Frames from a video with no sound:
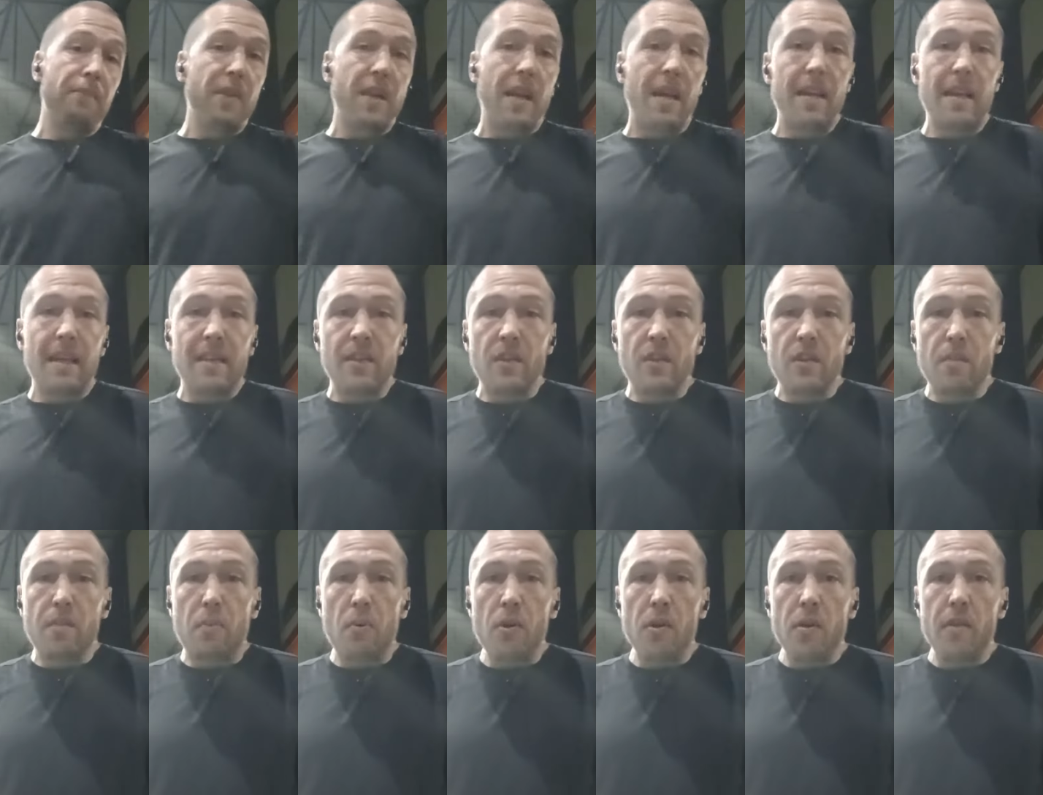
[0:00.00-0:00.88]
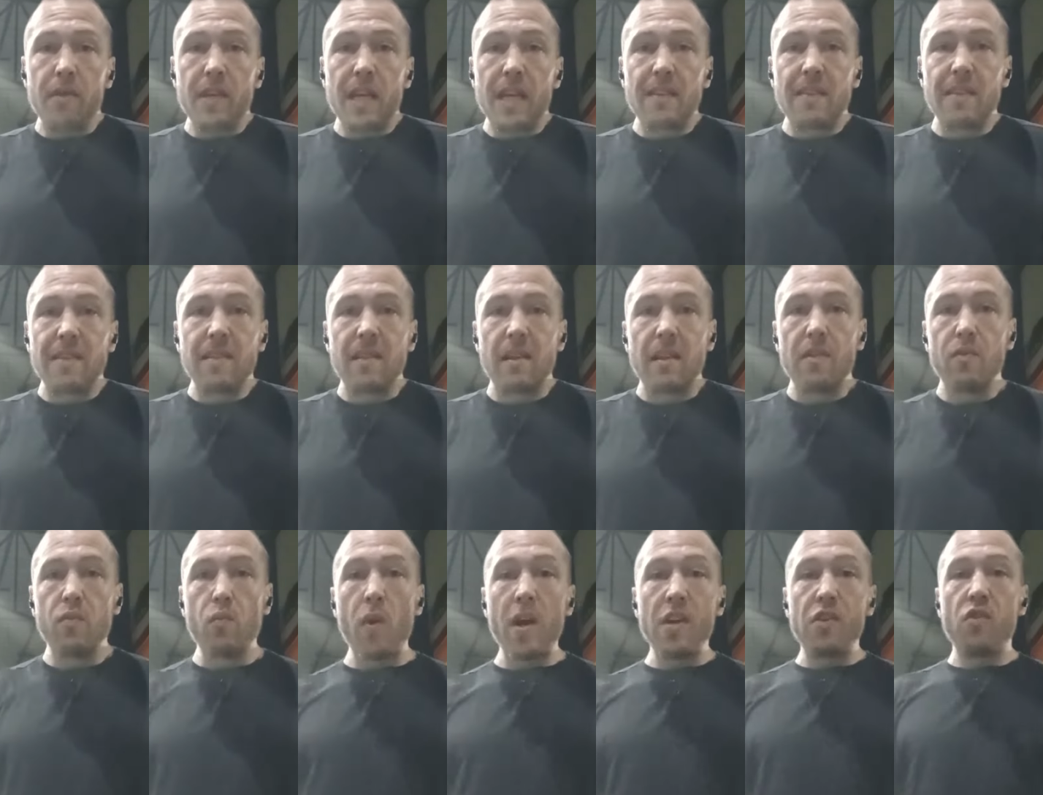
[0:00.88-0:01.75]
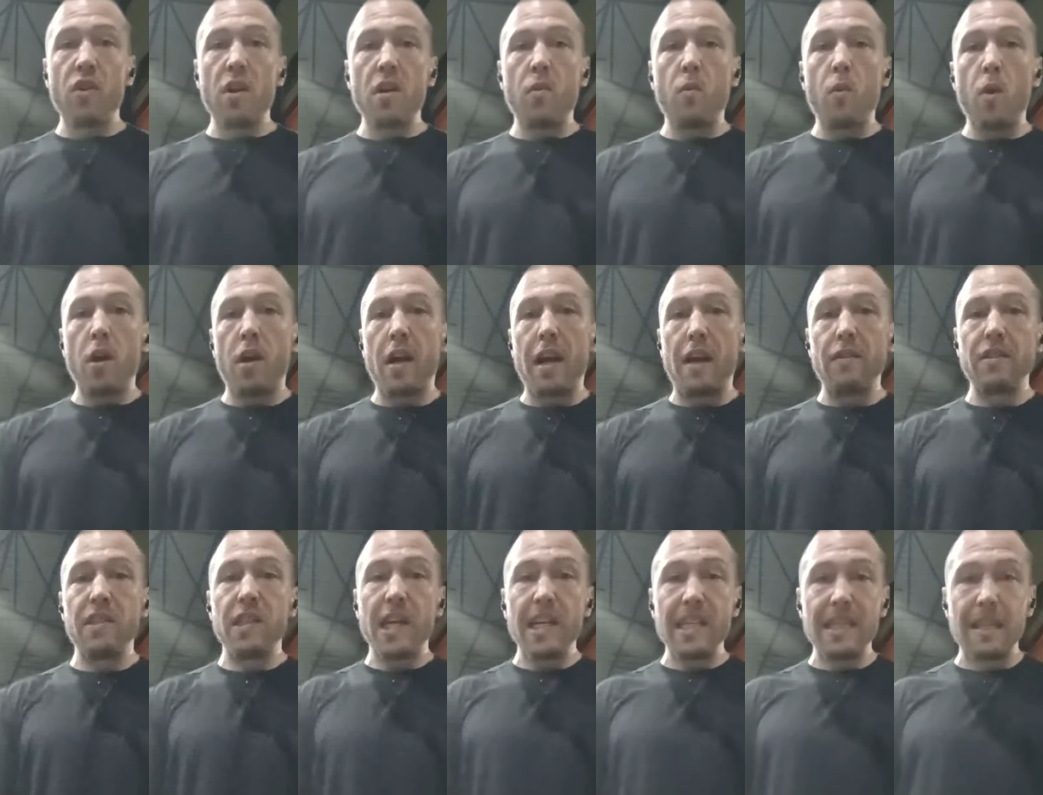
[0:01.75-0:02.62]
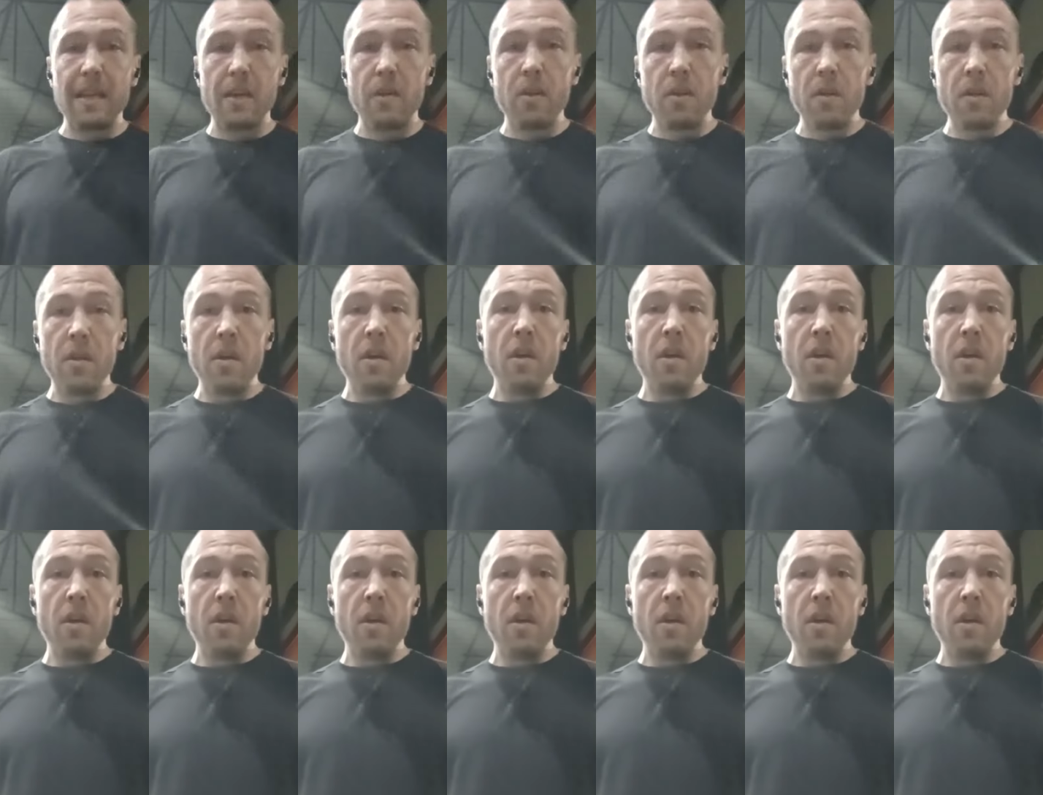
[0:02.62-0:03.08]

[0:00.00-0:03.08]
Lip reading: And that's not the point of the exercise. We're trying to work out side delt.